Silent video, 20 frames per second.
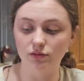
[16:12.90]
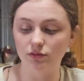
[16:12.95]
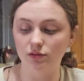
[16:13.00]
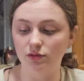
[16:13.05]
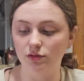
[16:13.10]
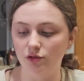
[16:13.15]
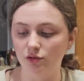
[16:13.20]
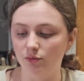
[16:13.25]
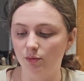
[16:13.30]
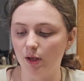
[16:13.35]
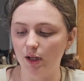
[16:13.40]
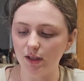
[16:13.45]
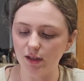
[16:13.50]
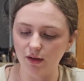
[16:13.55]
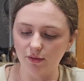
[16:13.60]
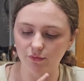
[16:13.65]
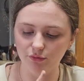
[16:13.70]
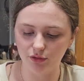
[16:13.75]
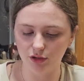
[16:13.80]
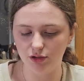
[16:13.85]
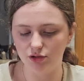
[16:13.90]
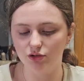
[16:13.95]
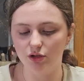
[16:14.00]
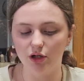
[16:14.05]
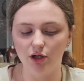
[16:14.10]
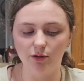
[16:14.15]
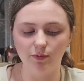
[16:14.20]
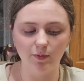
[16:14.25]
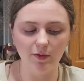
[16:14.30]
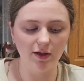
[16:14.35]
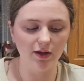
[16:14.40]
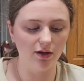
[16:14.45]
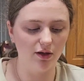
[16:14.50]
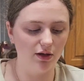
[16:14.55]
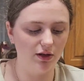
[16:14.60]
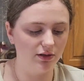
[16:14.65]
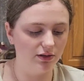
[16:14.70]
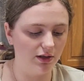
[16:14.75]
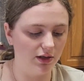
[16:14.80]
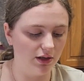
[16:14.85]
you might get frustrated
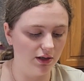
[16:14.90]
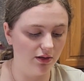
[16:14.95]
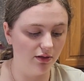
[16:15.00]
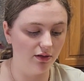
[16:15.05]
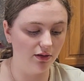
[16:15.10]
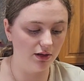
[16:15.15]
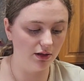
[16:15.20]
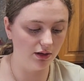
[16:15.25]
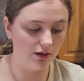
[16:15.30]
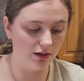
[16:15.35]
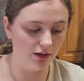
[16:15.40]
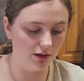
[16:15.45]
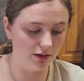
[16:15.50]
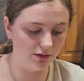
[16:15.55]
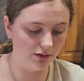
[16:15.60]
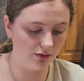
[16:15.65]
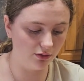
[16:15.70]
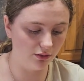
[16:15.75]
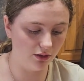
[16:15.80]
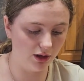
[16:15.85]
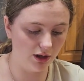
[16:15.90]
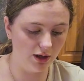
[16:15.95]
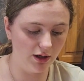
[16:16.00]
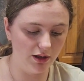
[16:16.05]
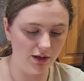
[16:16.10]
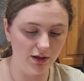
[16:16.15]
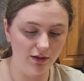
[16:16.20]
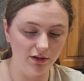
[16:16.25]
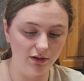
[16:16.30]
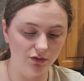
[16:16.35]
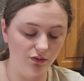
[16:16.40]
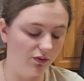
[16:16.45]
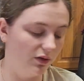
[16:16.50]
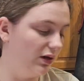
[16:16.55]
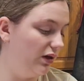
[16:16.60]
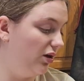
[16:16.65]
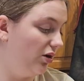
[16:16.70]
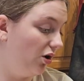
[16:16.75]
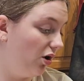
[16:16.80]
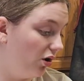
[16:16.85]
because it is a lot and it's
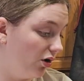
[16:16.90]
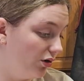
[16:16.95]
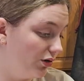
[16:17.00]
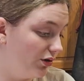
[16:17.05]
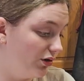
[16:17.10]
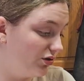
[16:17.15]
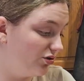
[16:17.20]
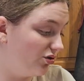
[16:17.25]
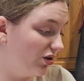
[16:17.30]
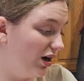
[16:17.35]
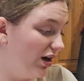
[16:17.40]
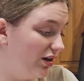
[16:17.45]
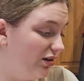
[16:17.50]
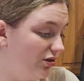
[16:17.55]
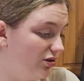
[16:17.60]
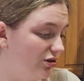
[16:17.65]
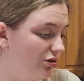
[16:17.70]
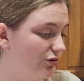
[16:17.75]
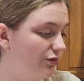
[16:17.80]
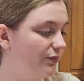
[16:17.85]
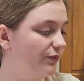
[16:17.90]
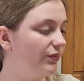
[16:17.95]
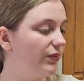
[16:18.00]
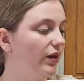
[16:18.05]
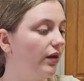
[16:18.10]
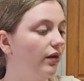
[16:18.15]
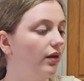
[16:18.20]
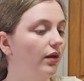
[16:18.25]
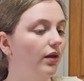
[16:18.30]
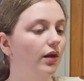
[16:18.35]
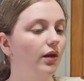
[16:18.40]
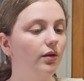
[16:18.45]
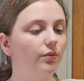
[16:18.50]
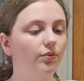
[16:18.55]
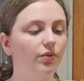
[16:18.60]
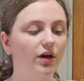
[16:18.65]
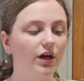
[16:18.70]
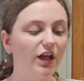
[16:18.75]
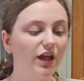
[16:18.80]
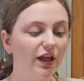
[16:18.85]
really hard to try and do.
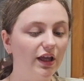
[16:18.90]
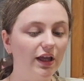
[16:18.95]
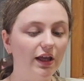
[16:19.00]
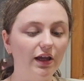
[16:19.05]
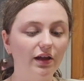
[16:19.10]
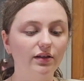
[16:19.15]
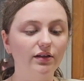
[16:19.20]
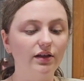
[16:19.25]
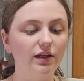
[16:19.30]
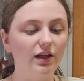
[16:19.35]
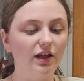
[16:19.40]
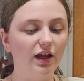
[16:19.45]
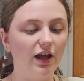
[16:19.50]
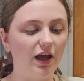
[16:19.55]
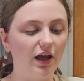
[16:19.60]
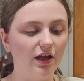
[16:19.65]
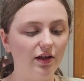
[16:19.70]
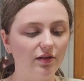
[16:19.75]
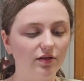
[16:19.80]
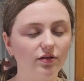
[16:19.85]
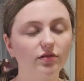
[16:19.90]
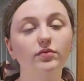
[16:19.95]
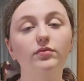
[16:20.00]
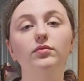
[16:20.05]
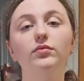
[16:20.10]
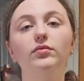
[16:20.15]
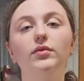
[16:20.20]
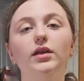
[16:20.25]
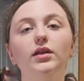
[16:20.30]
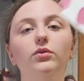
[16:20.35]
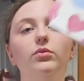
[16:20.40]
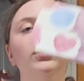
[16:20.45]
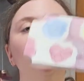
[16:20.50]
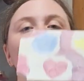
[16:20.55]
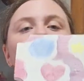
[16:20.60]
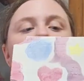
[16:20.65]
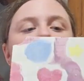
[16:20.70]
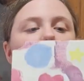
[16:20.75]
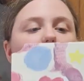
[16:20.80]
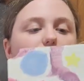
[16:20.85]
But in the end, it's worth
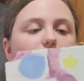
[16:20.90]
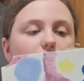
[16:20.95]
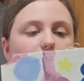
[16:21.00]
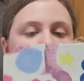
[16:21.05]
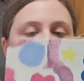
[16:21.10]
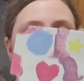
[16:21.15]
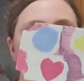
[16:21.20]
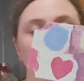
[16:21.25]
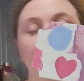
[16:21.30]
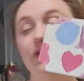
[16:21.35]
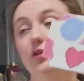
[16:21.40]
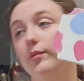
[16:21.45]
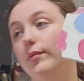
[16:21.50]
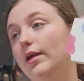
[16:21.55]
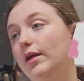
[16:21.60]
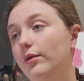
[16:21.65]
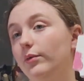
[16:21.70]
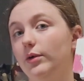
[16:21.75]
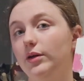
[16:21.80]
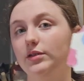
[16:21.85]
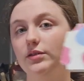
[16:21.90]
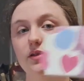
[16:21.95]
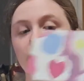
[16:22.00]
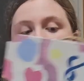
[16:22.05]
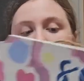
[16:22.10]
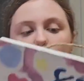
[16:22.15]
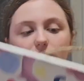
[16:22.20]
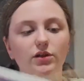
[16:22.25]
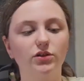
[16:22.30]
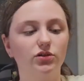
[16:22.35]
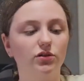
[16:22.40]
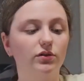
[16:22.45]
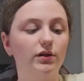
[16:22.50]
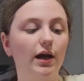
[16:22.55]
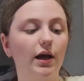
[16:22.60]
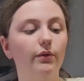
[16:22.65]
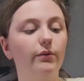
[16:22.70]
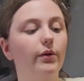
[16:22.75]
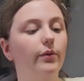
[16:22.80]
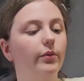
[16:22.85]
it. Well, for me it was. So
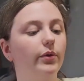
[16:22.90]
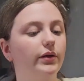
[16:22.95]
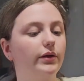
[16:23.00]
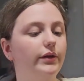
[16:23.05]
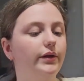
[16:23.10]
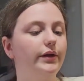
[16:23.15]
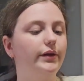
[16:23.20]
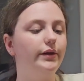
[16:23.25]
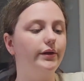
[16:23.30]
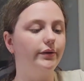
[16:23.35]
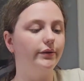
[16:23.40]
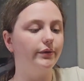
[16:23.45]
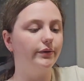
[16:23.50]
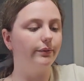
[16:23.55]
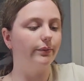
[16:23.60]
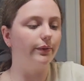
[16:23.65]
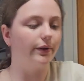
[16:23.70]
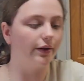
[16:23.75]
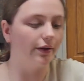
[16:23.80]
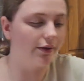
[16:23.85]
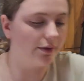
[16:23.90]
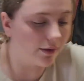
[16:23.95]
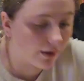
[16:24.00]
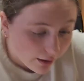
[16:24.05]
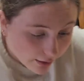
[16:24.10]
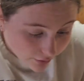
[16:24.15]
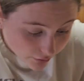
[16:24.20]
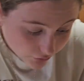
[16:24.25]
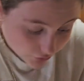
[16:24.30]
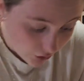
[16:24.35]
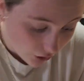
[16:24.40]
now what we're going to do is we're going to take a